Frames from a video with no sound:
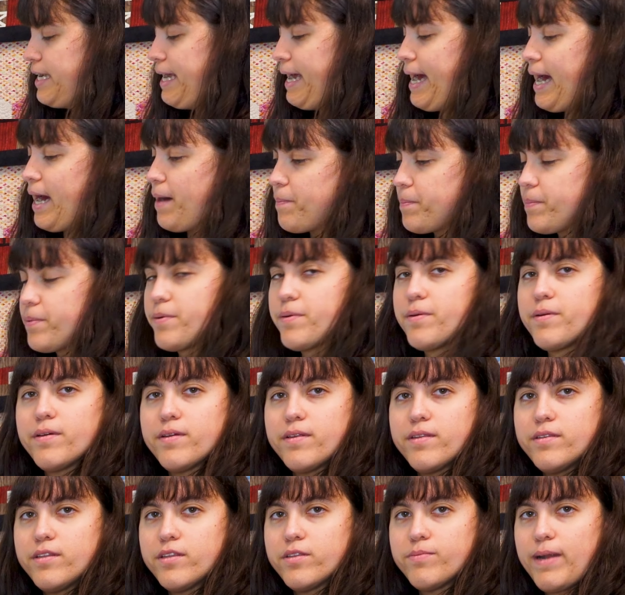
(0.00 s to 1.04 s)
tap
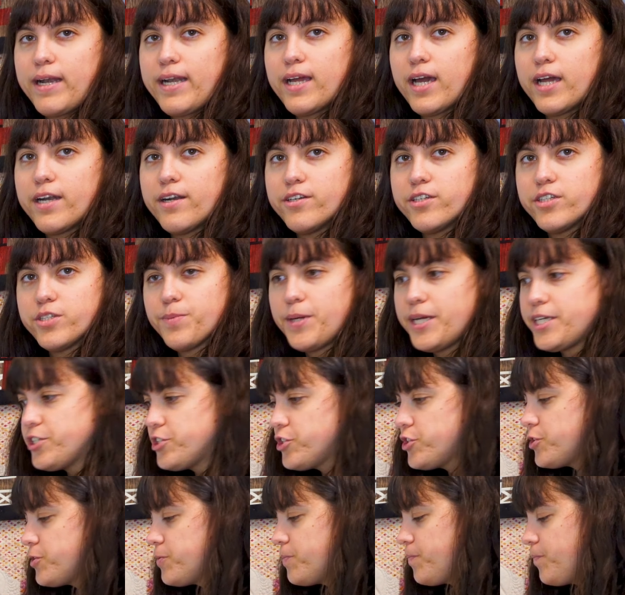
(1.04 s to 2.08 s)
the thread cutter
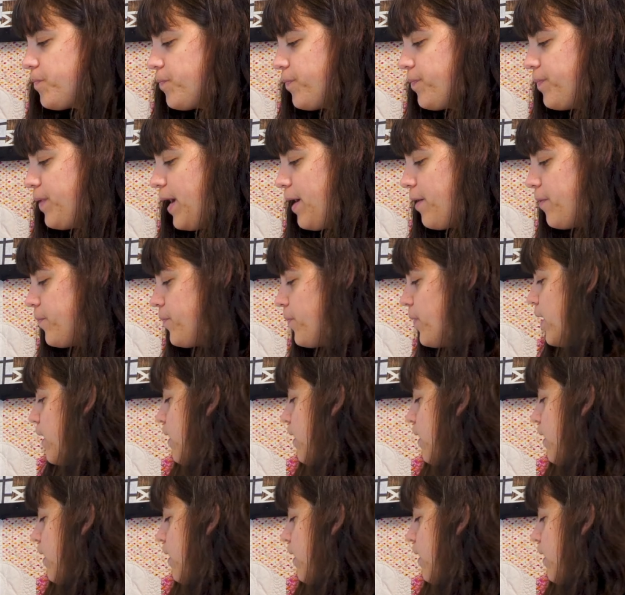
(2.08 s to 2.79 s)
switch. Now,